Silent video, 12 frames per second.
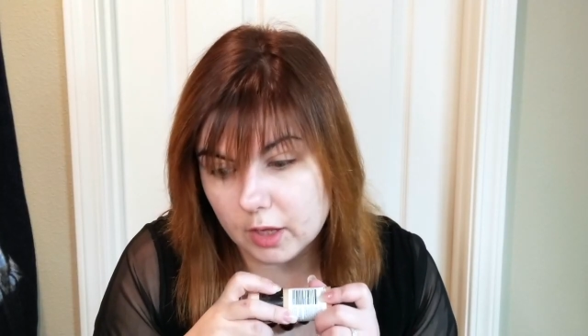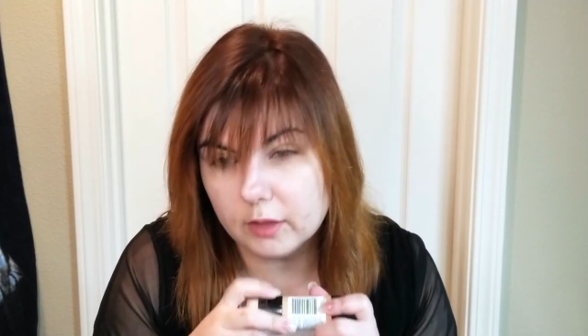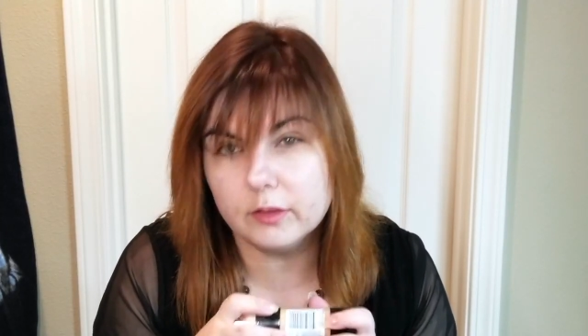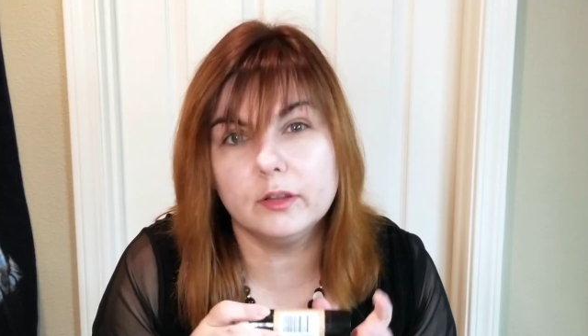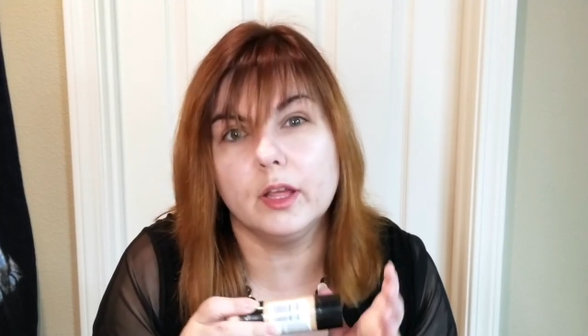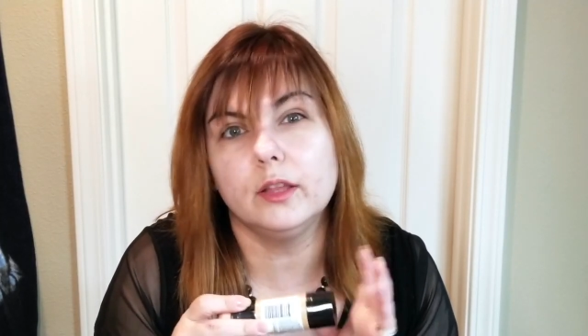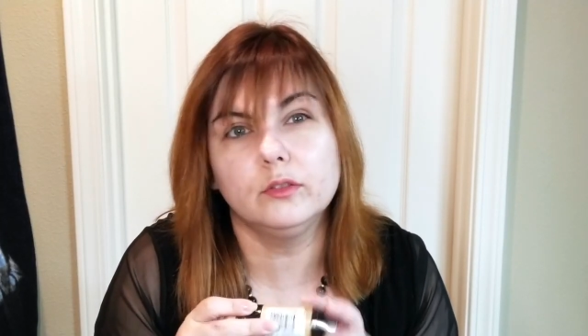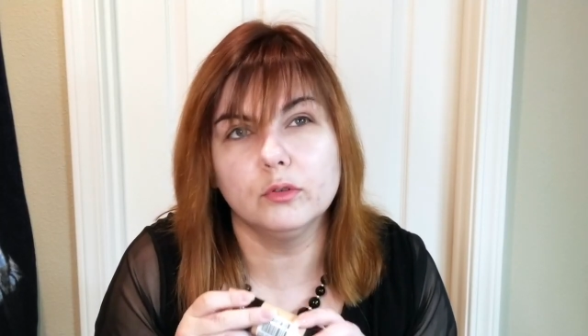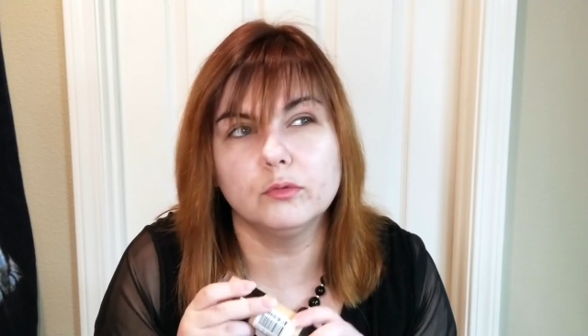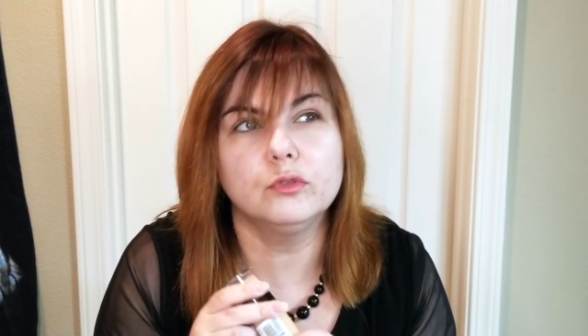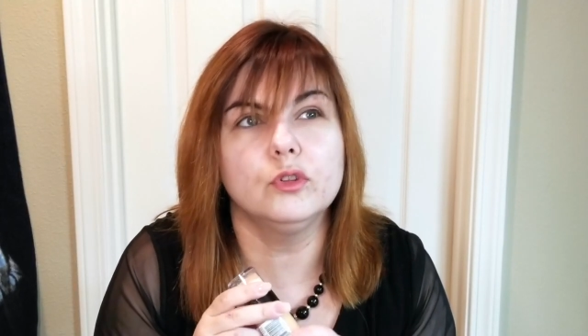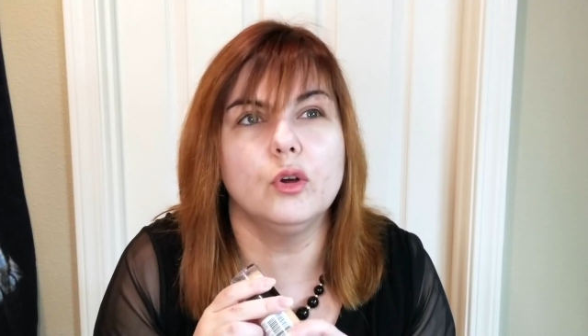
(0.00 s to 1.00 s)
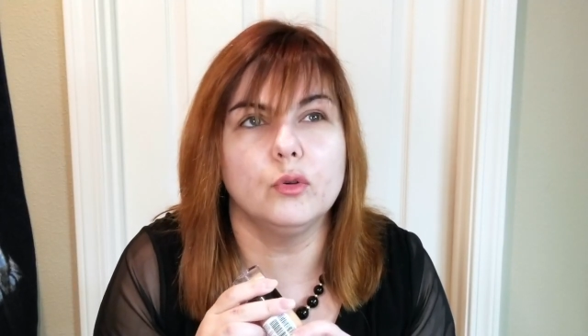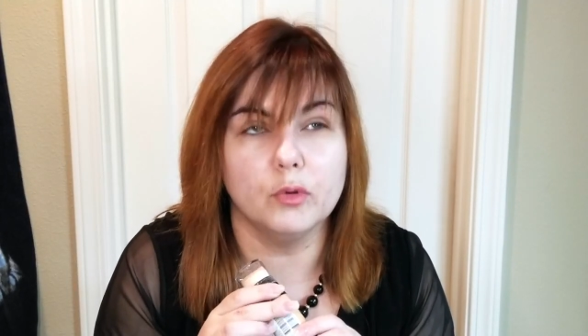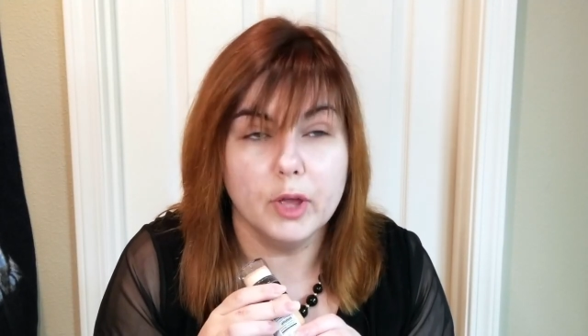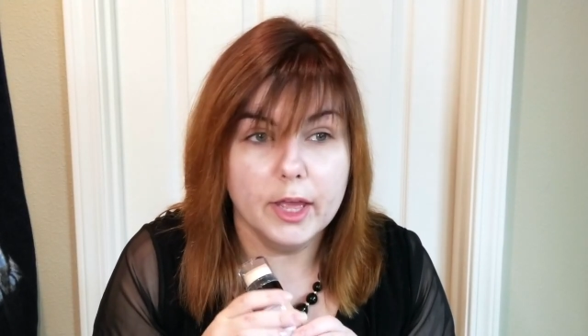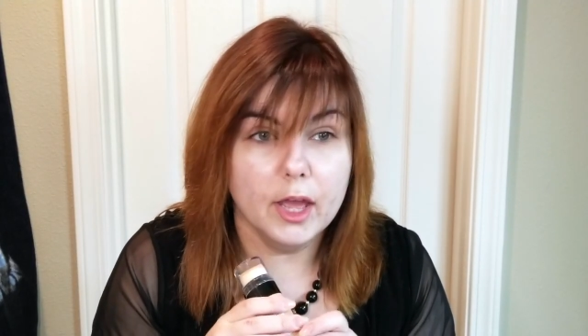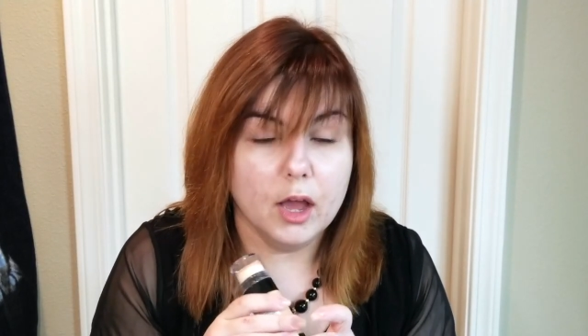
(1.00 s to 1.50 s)
Not that I don't
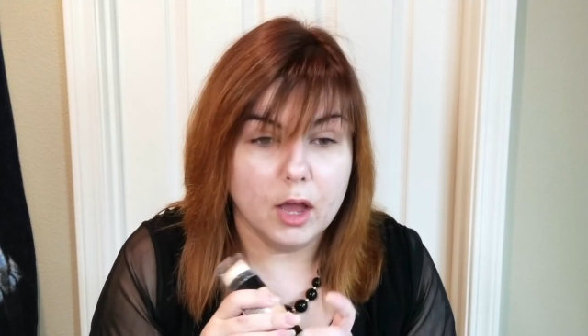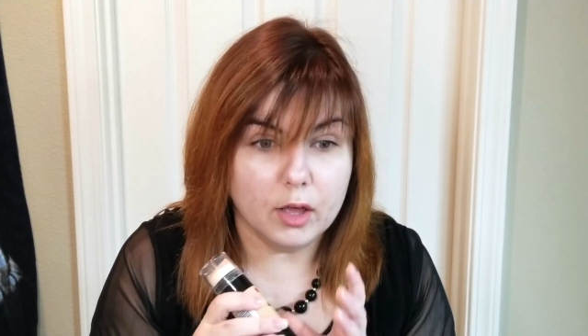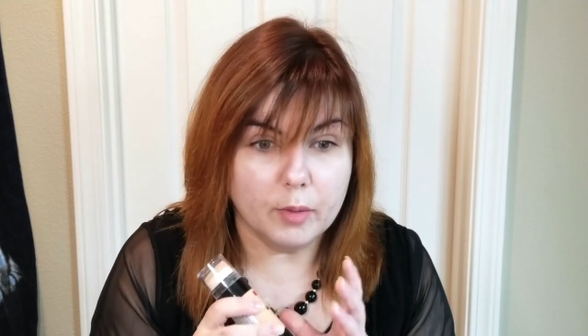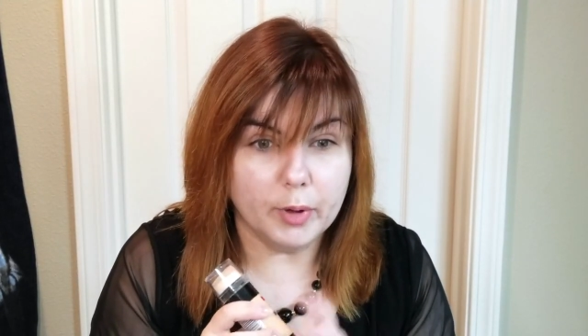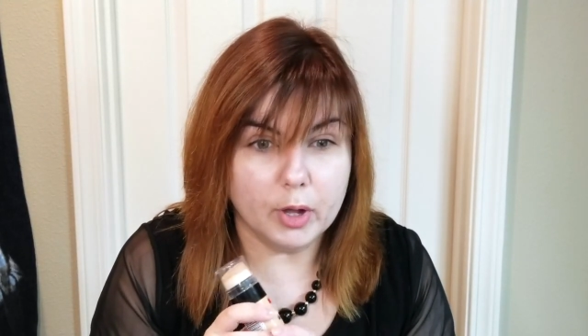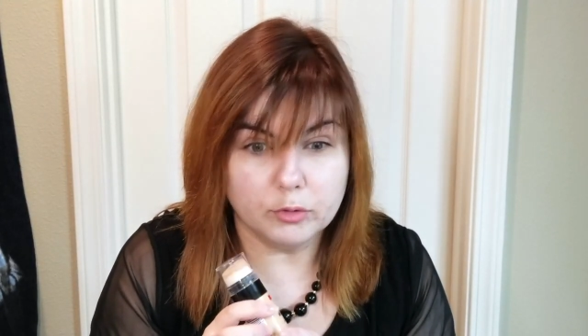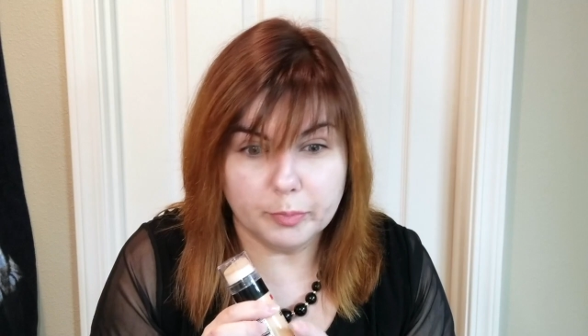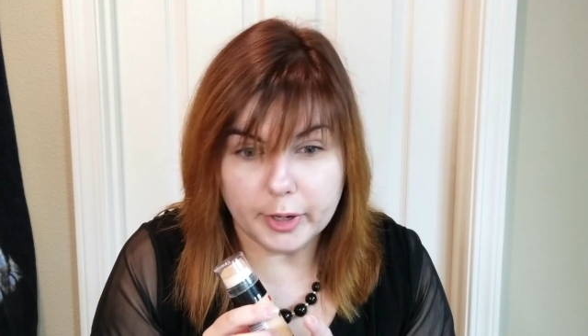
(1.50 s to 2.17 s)
know about